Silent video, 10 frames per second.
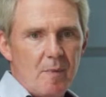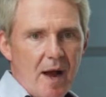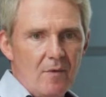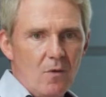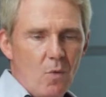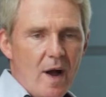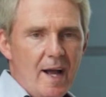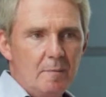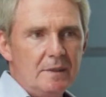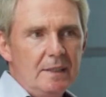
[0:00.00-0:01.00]
about the
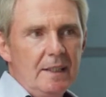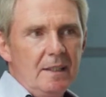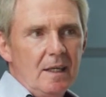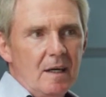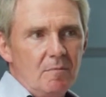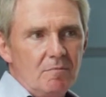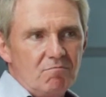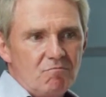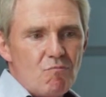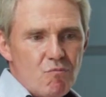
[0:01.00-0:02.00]
web and
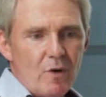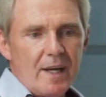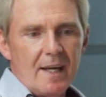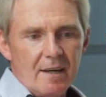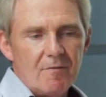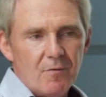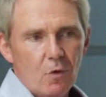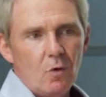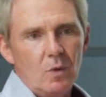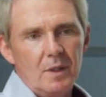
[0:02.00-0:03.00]
bringing it
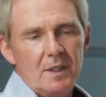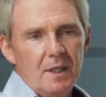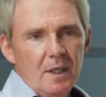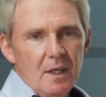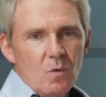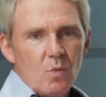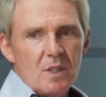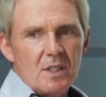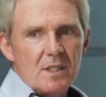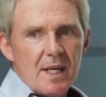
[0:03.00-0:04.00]
forward
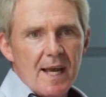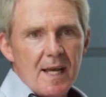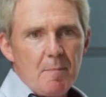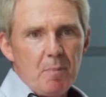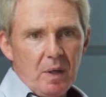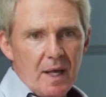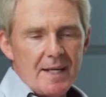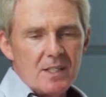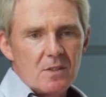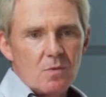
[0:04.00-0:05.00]
was as a
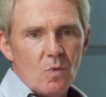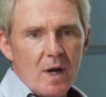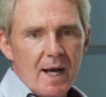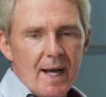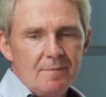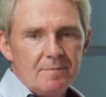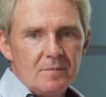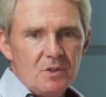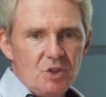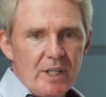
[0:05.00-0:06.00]
place where
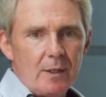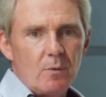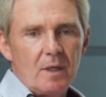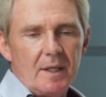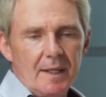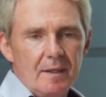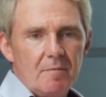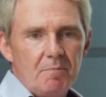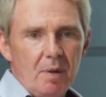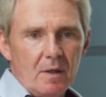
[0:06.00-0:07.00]
genuinely
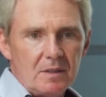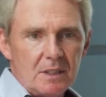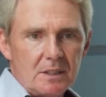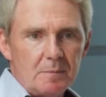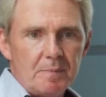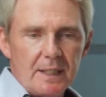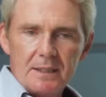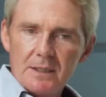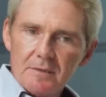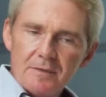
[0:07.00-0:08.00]

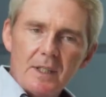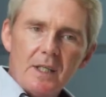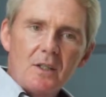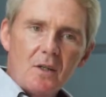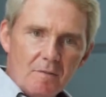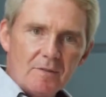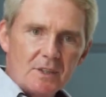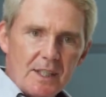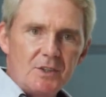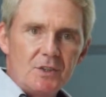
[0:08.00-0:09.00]
participative
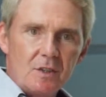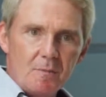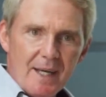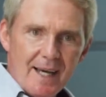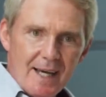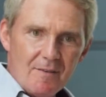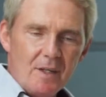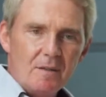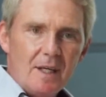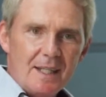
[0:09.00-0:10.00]
conversations could be had.
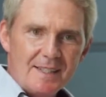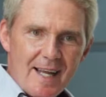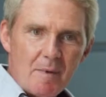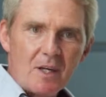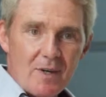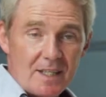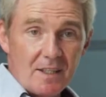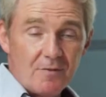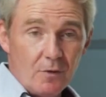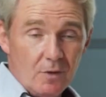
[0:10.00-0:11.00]
You know, a
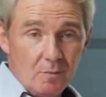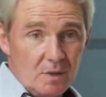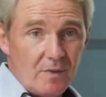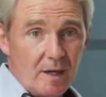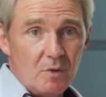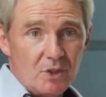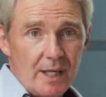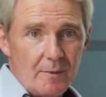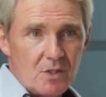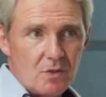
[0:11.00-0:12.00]
democratic forum was very much
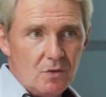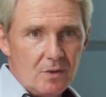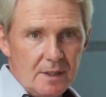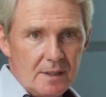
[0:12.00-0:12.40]
how he saw it.